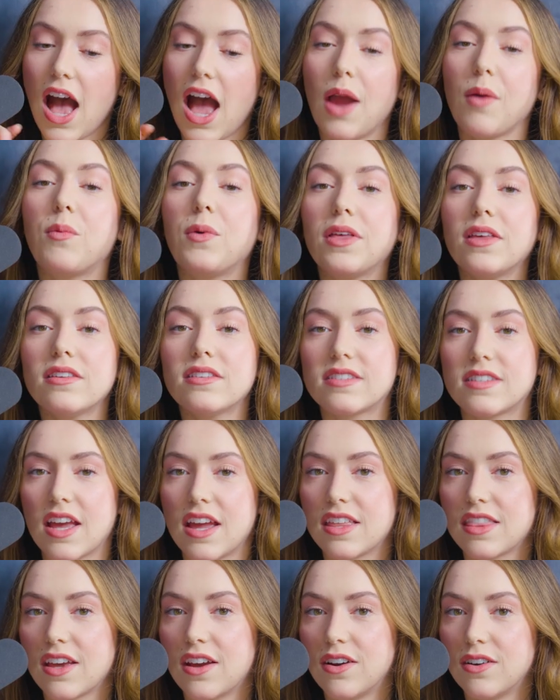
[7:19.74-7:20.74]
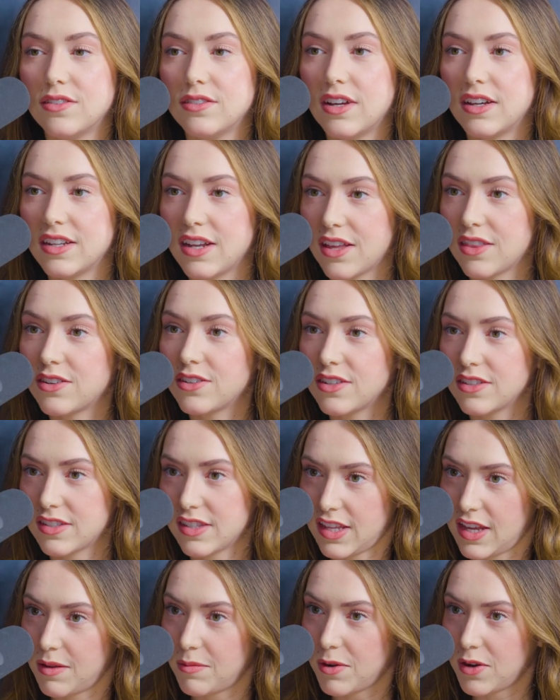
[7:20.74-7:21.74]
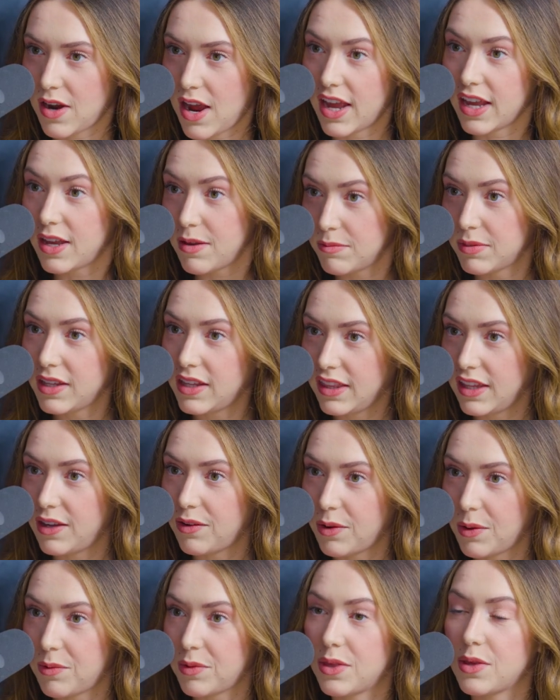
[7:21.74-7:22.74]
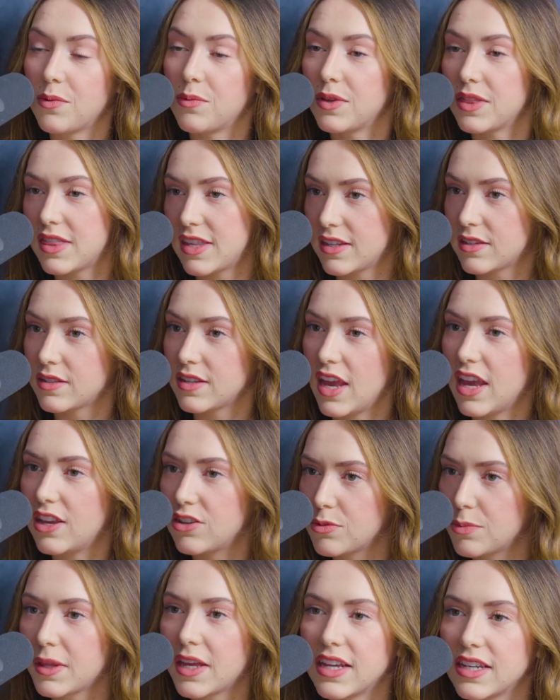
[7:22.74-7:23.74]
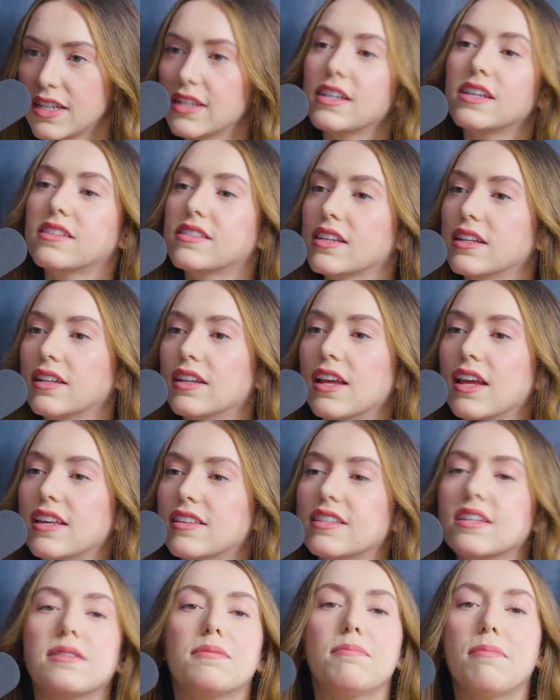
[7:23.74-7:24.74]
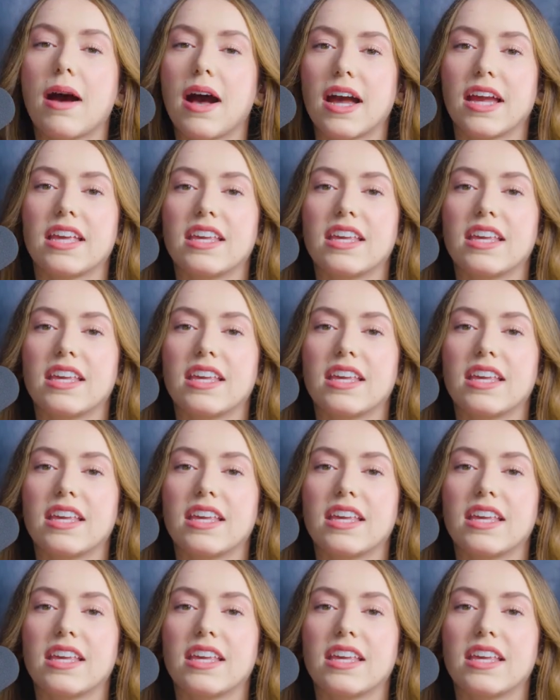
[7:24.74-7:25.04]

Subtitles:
I will say though, another disclaimer. I completely agree with you with this. Age play isn't my